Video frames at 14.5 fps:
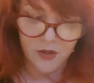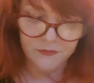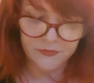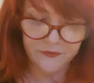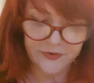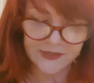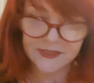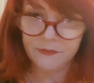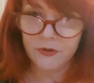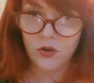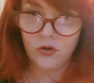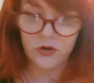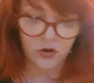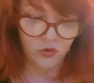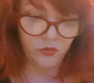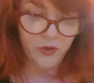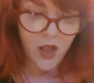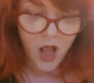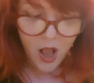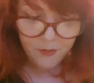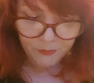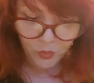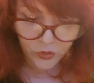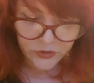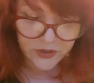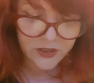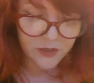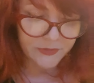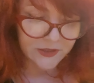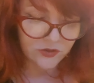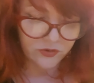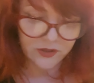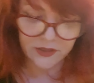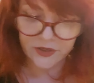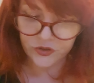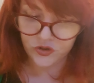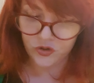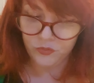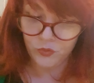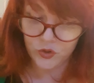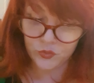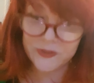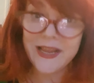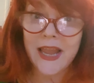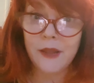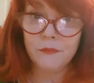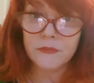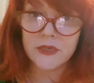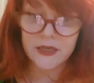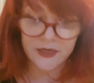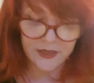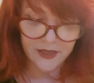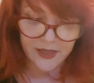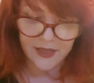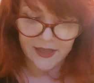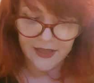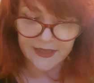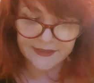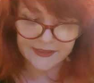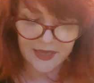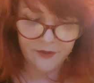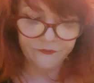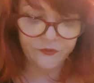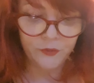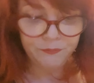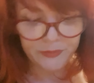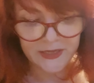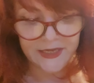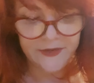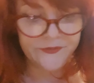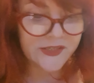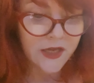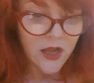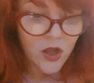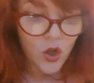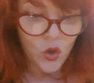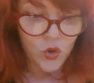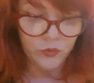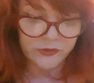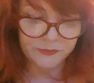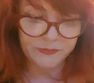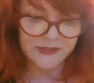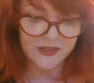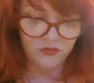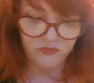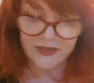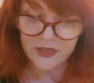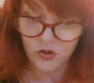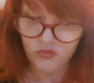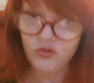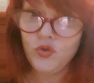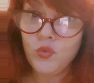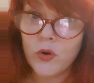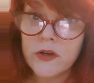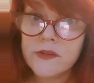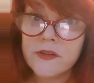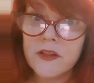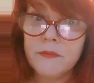Professor McGonagall pointed them into a classroom which was empty except for Peeves, who was busy writing rude words on the